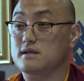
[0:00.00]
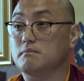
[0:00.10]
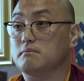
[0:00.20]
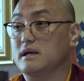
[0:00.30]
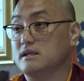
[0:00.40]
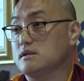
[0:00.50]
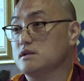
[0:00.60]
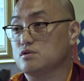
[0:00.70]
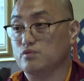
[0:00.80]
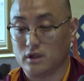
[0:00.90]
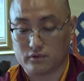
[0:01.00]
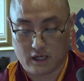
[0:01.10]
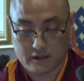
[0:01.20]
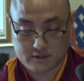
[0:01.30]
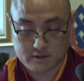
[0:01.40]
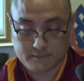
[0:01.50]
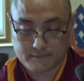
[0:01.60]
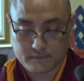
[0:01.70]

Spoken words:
and meditation without hardship.